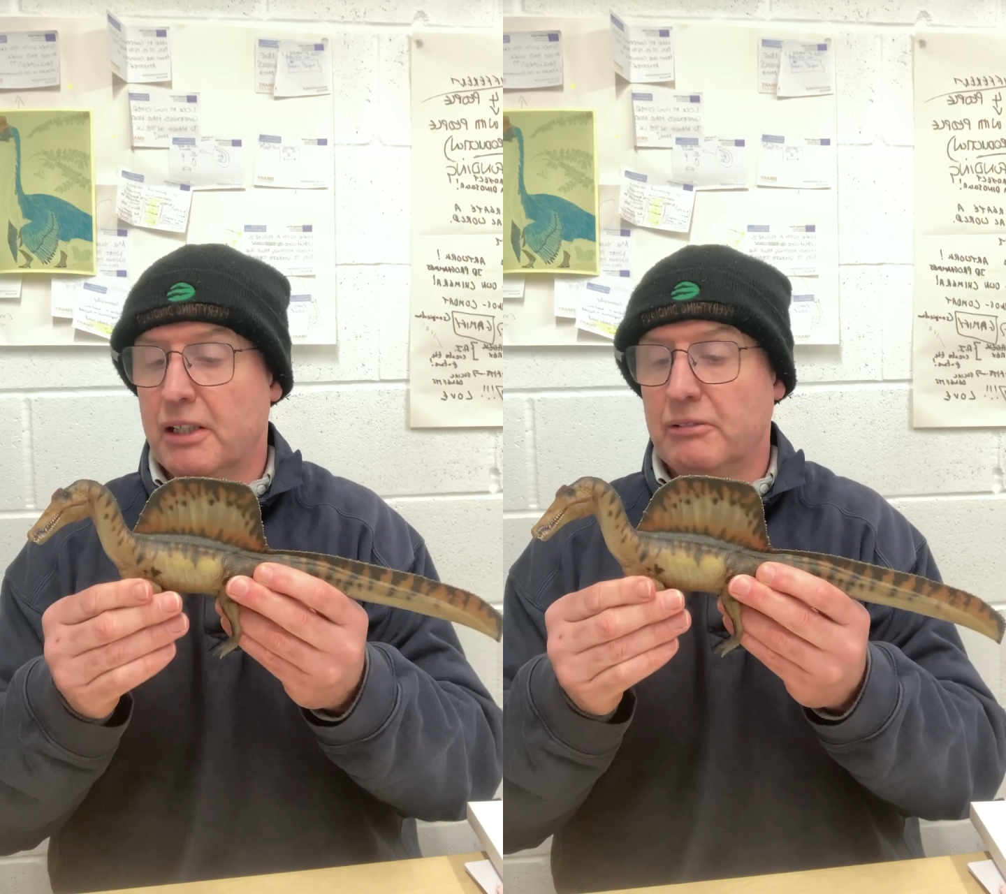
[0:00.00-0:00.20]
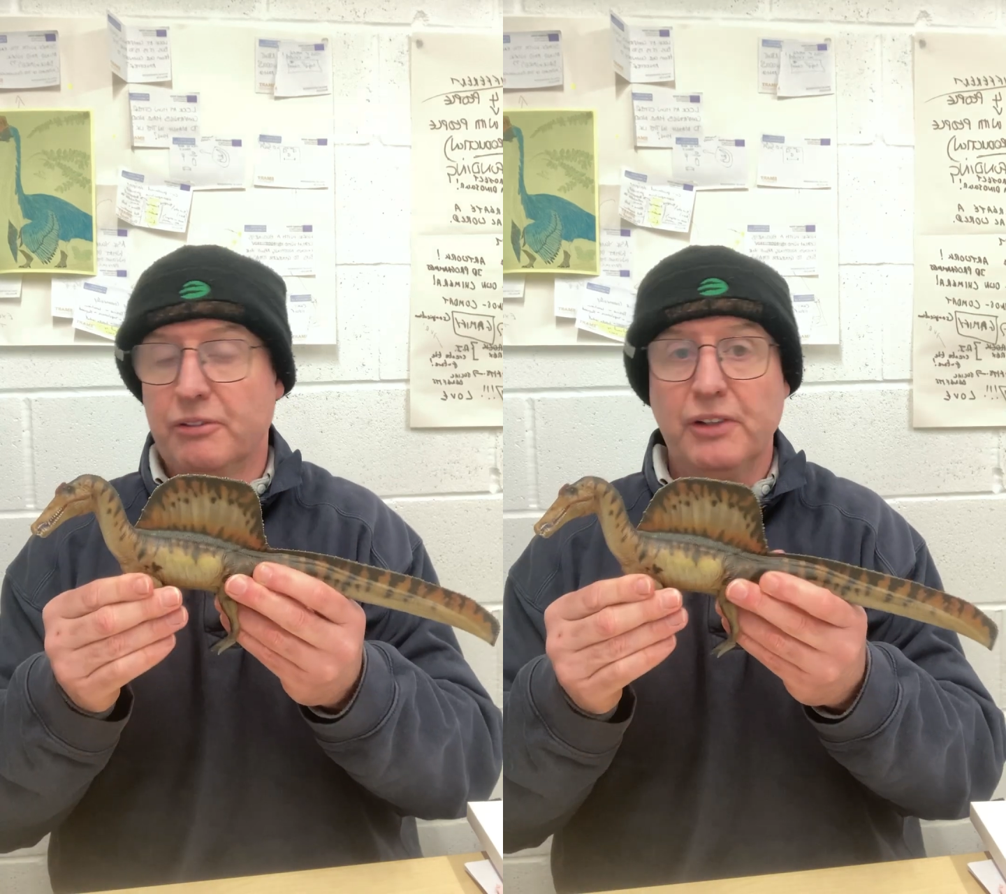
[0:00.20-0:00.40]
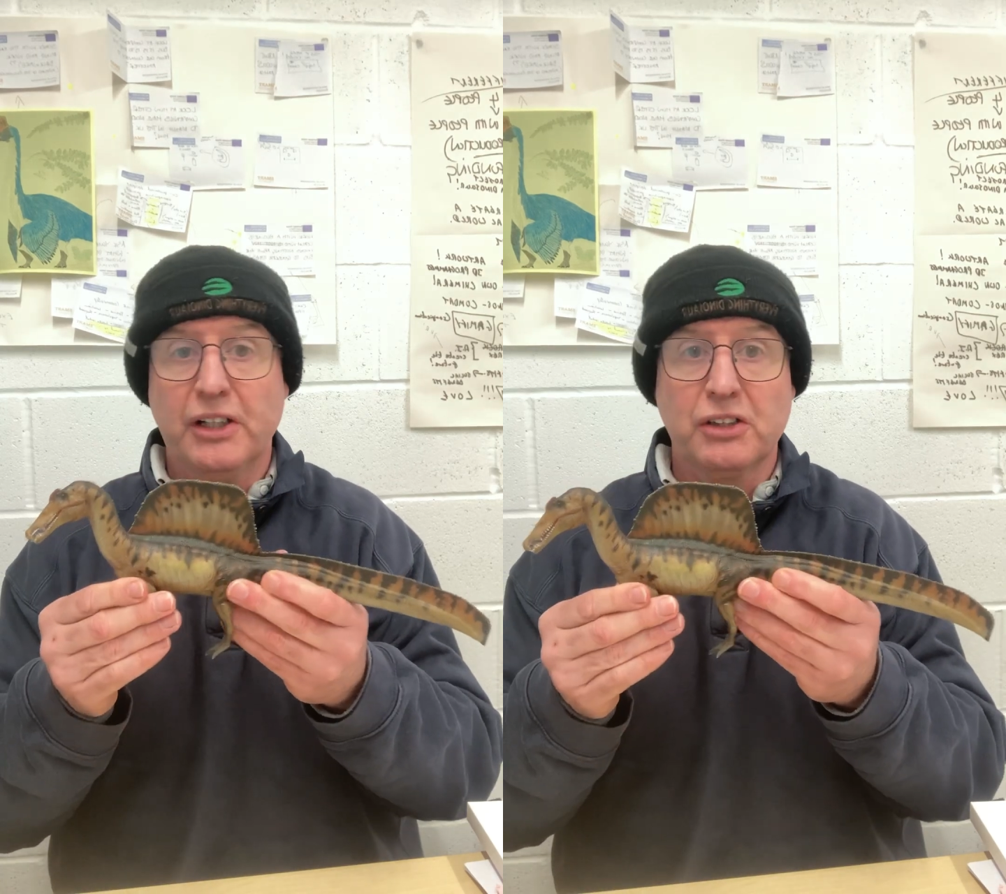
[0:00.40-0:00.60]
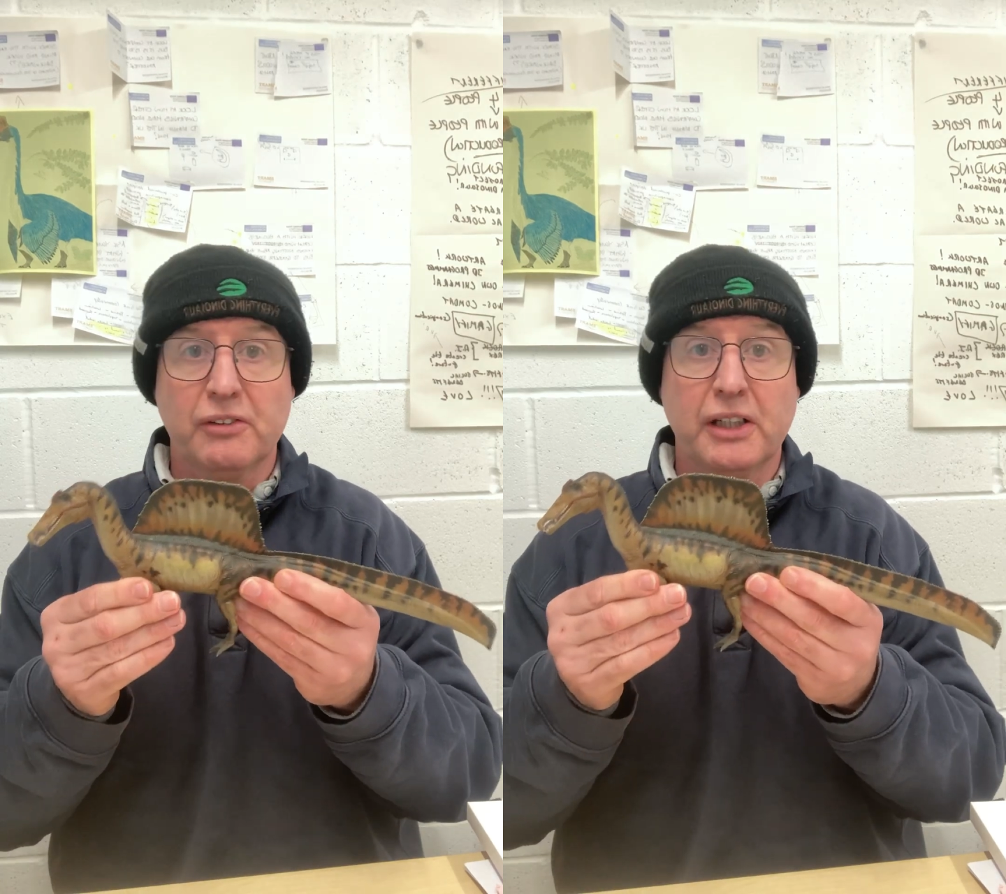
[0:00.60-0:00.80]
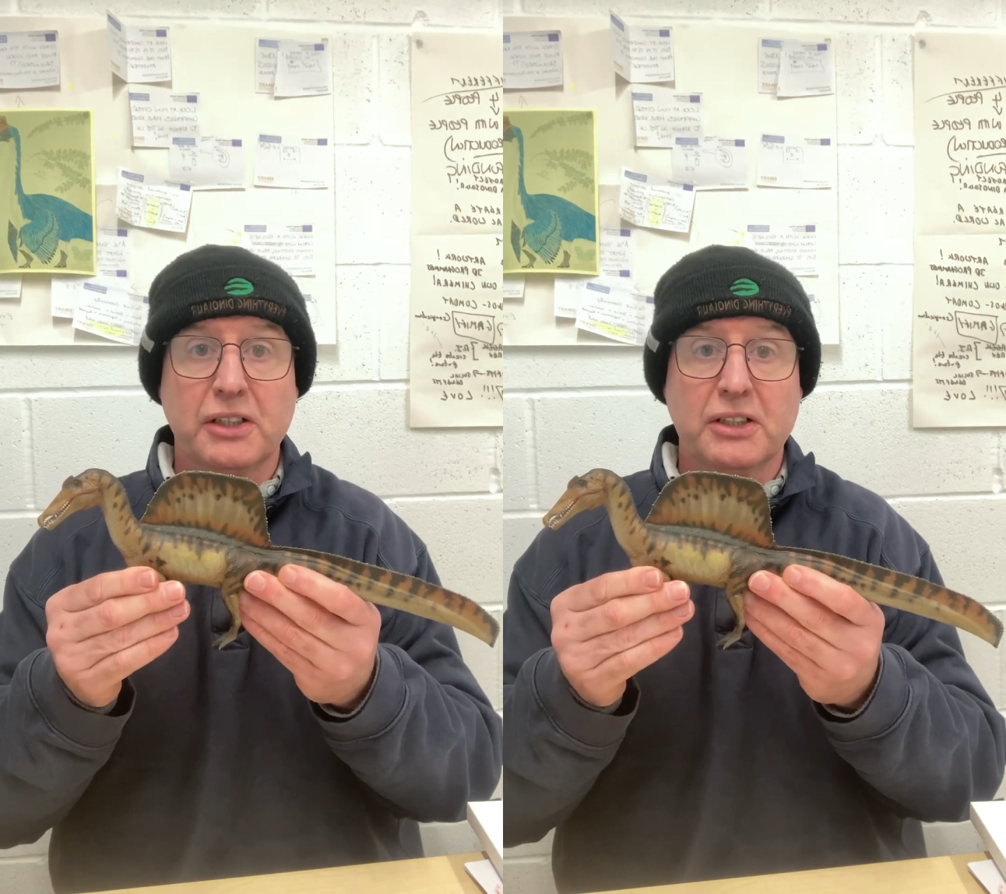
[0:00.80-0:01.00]
reflection
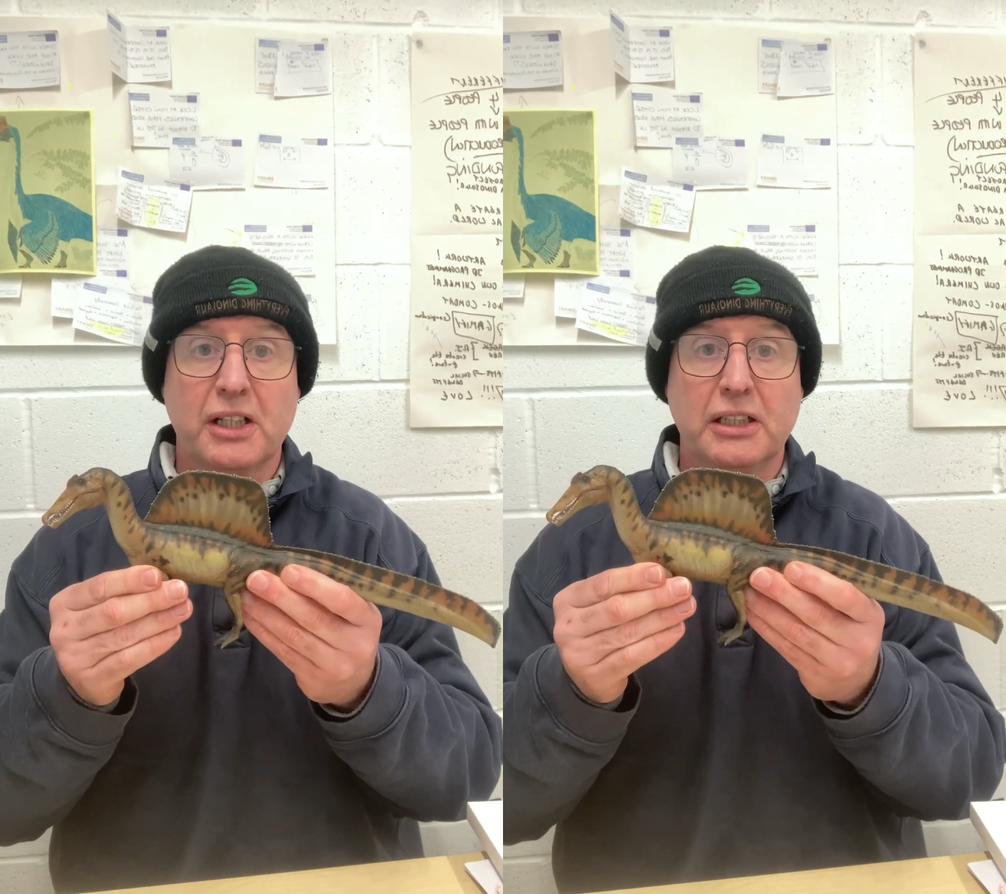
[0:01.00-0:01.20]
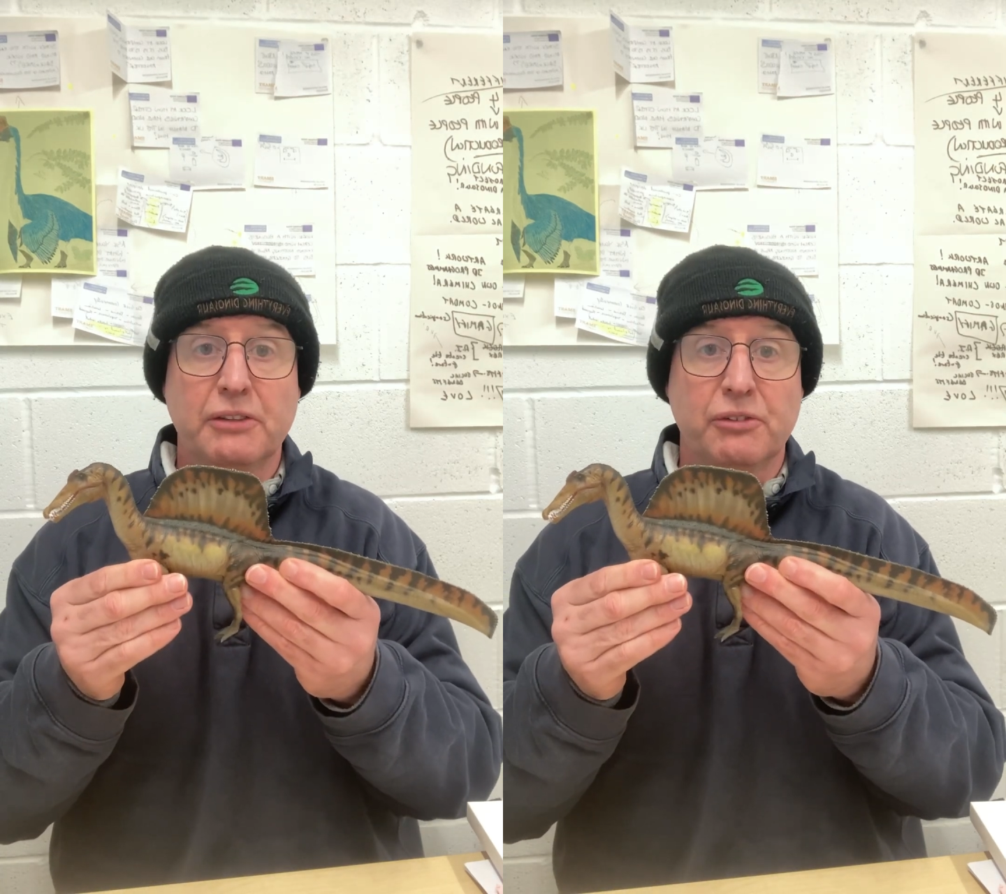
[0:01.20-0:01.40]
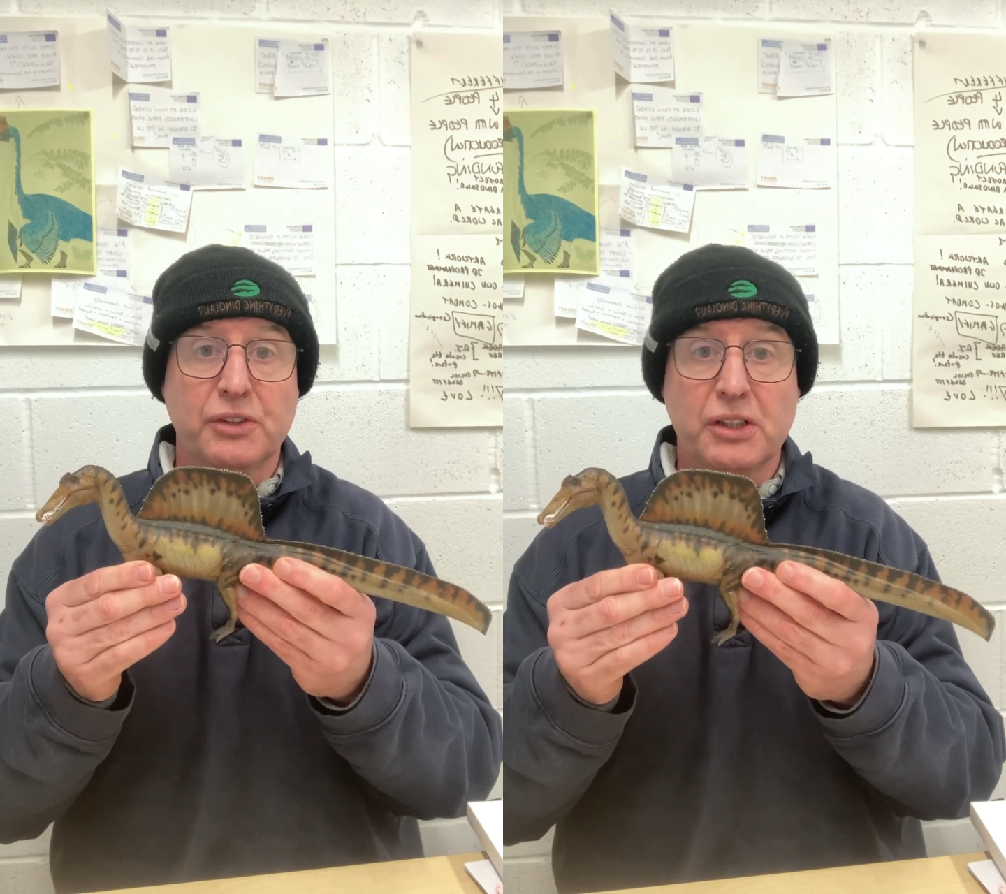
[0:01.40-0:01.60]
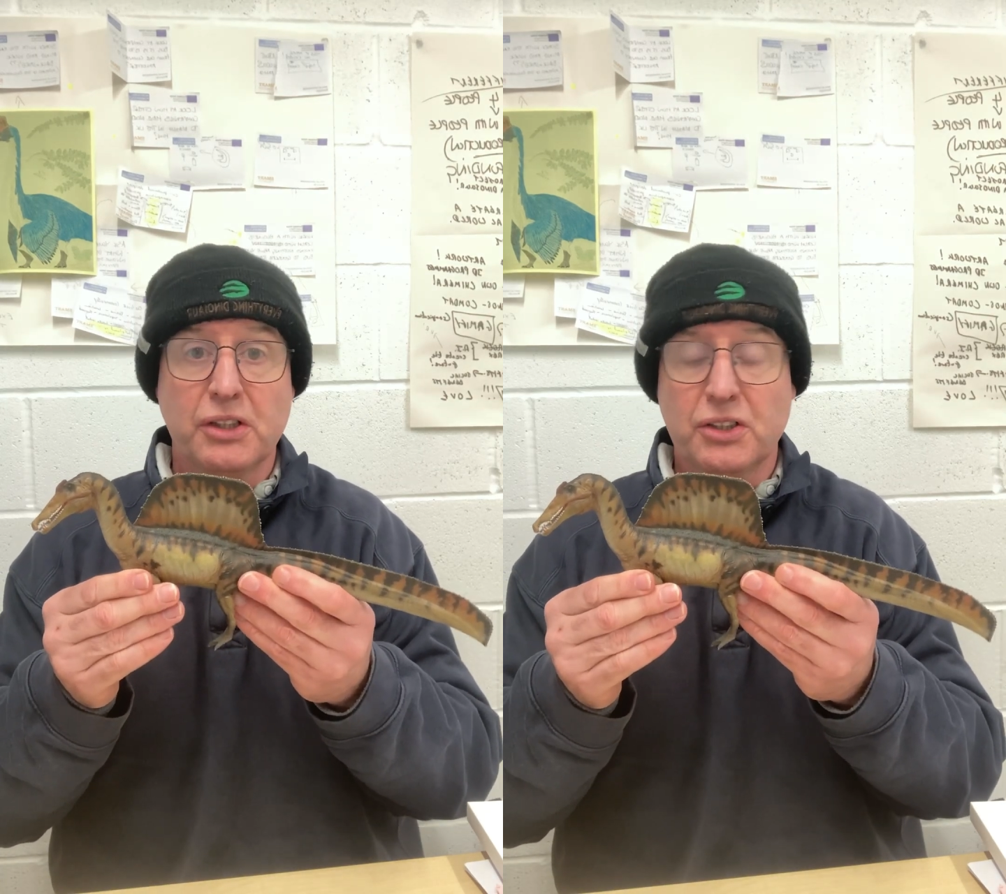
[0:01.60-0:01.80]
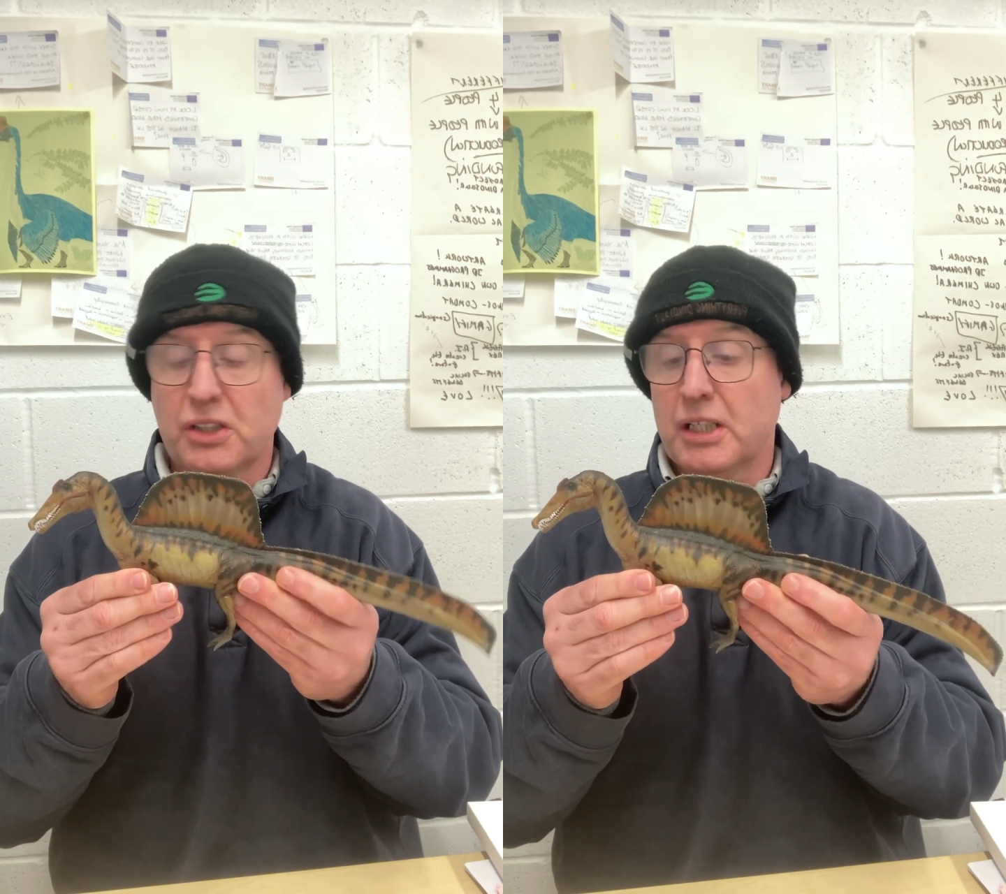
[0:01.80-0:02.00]
of the latest scientific
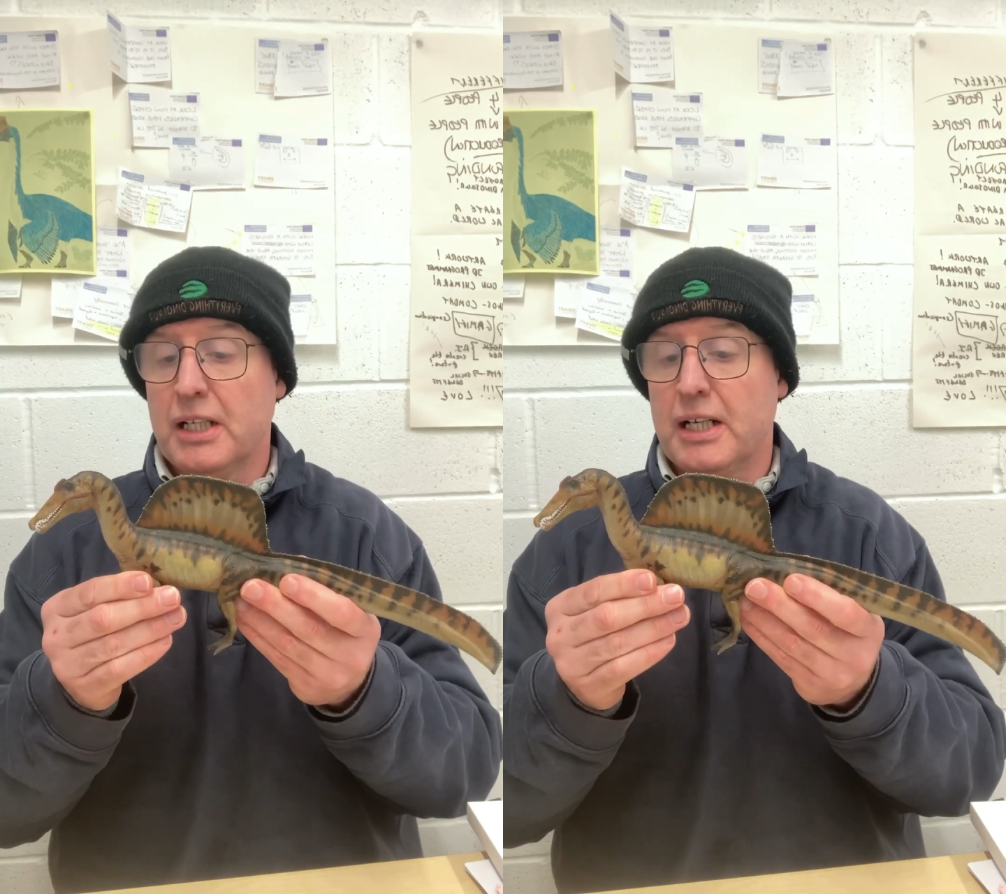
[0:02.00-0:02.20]
research,